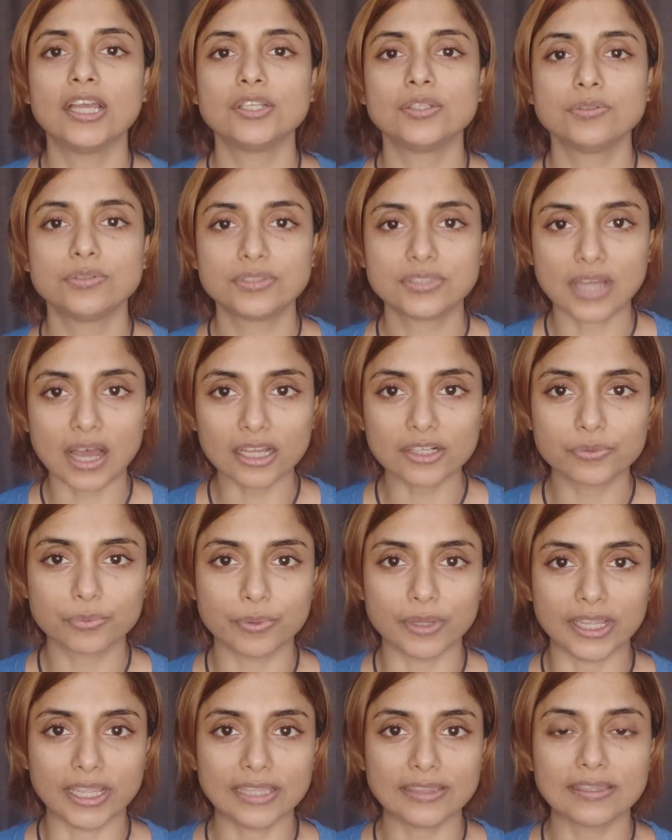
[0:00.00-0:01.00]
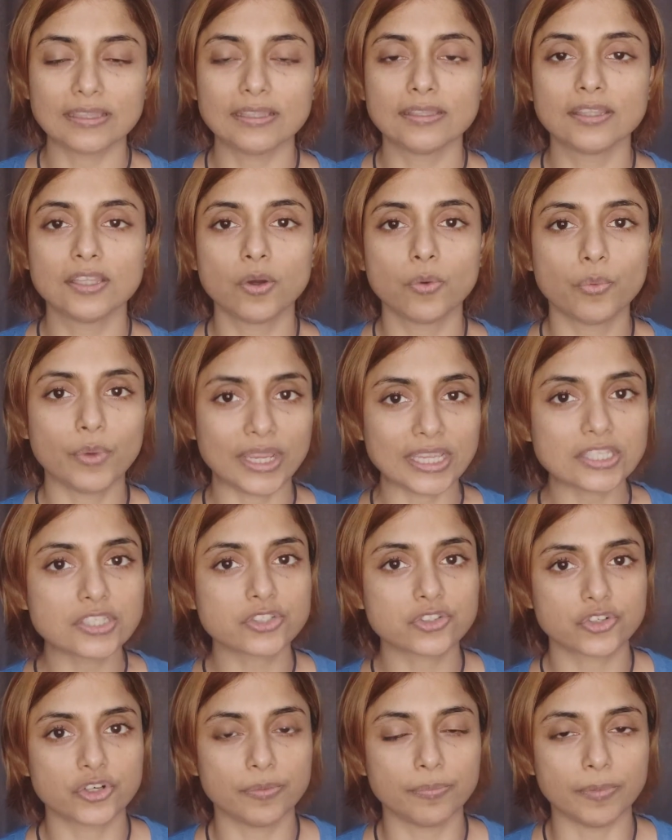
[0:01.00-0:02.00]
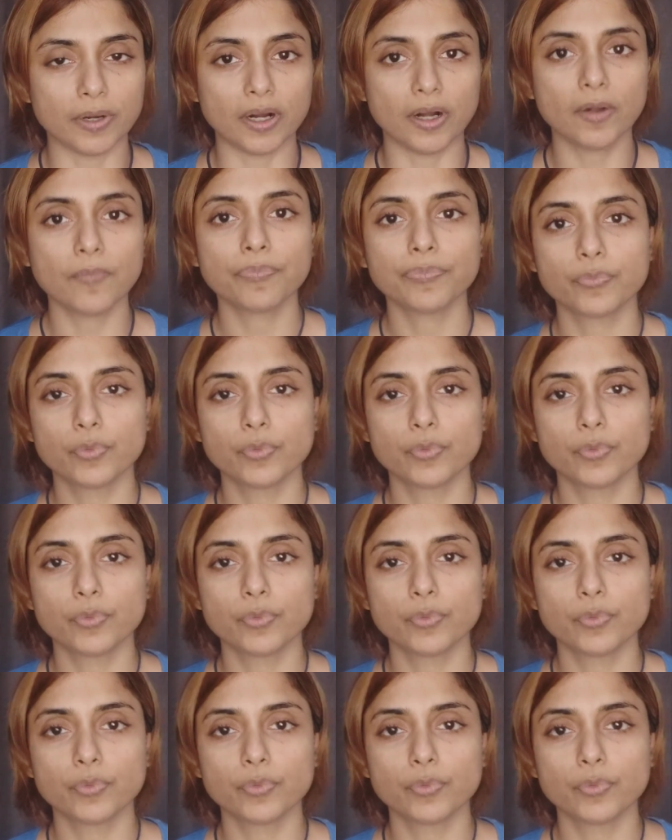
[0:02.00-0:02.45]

To start with, the waist trimmer,